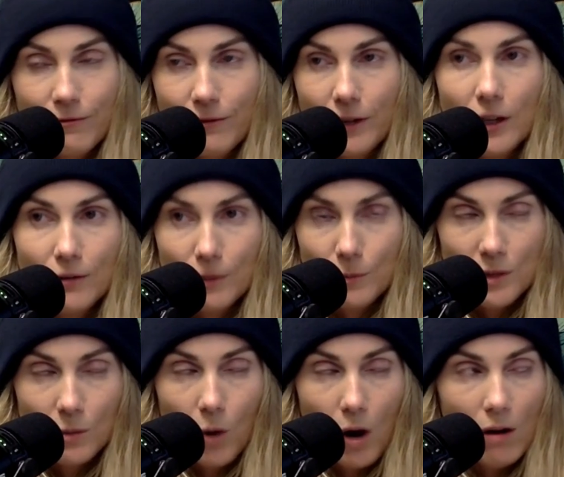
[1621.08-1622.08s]
funding from
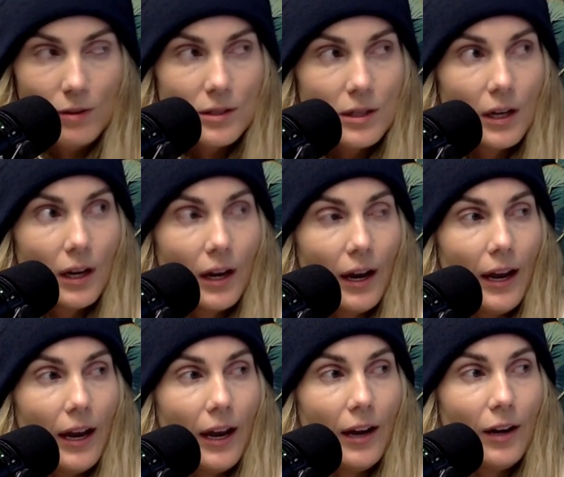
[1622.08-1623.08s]
somewhere else,
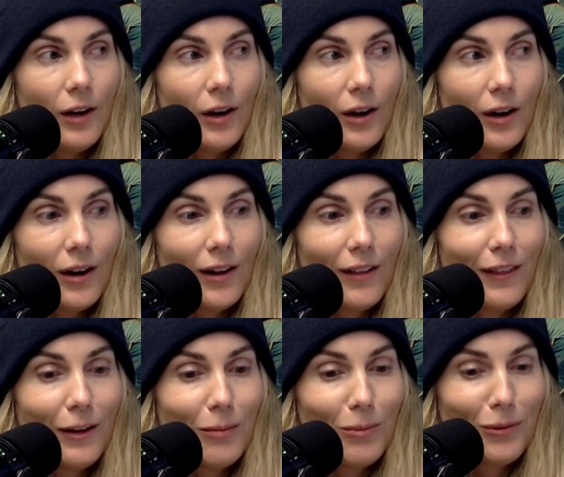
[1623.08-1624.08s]
and
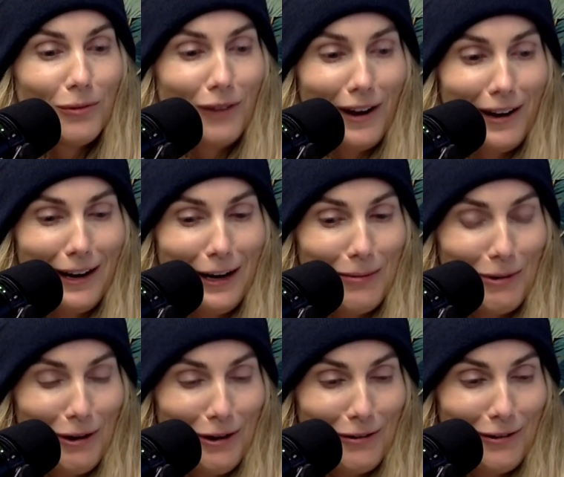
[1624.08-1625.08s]
then Blue Friday came
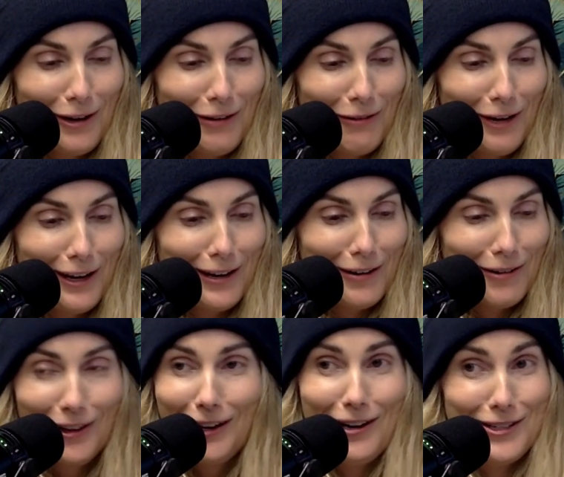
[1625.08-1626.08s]
around, and we had a
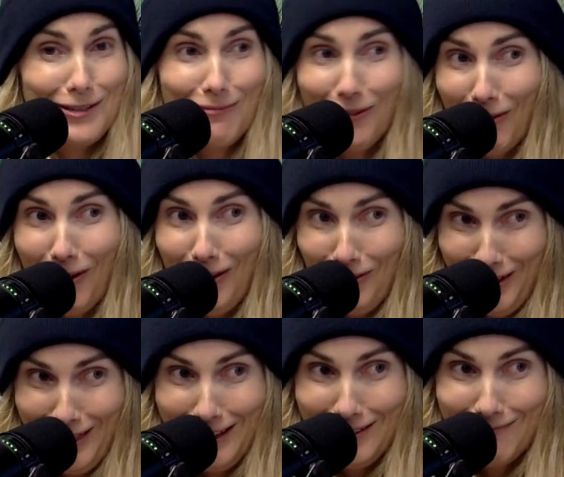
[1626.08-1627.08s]
really awesome phone call with
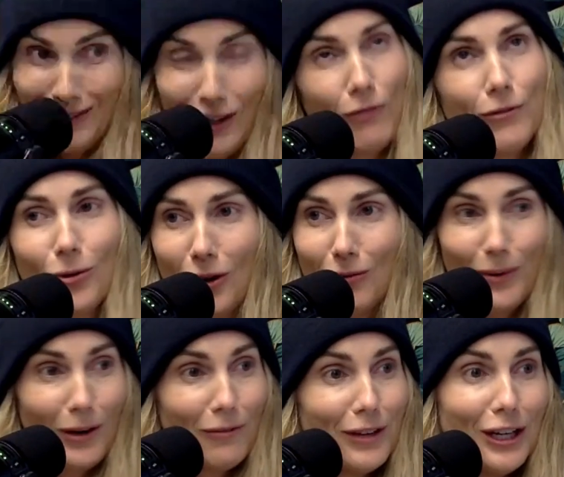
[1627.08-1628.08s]
them. Not phone call,
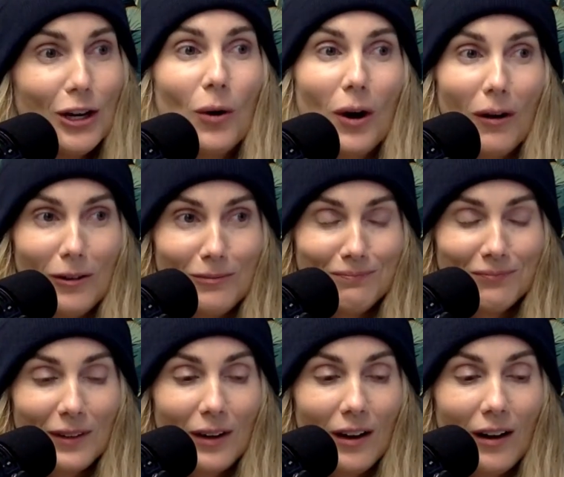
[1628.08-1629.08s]
a video call,
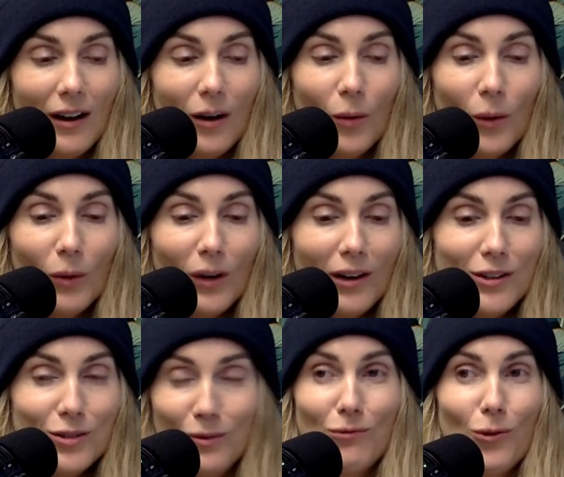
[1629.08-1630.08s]
where we got
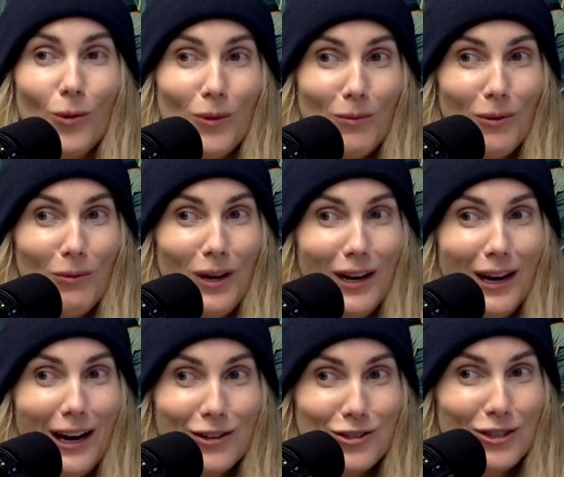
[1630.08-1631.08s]
to inform them that we
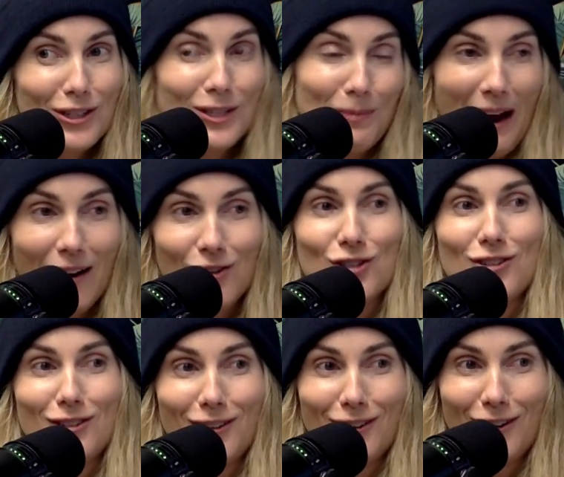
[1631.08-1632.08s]
actually
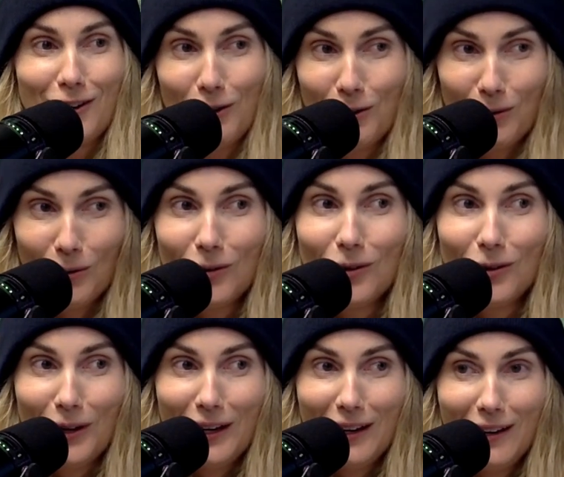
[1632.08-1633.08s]
smashed our goal
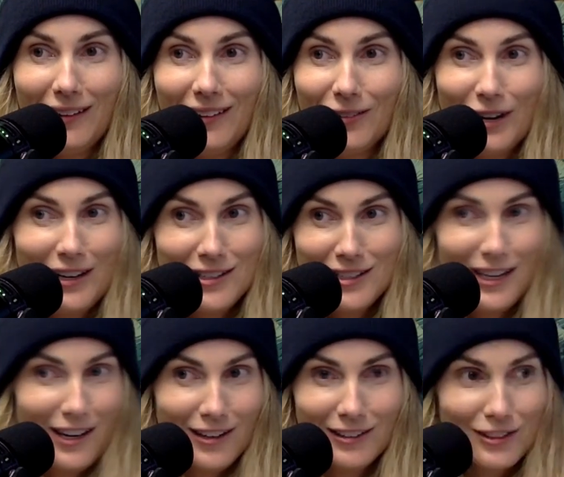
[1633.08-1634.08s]
and raised
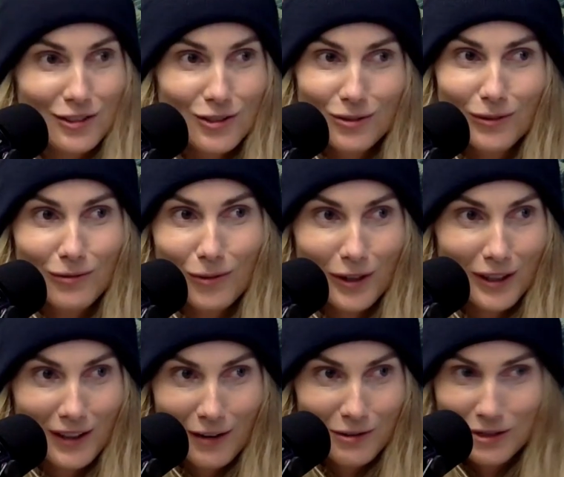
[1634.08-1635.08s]
just over
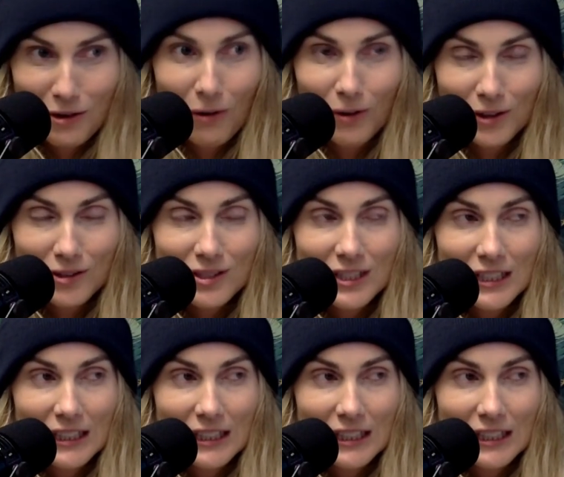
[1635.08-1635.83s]
$40,000.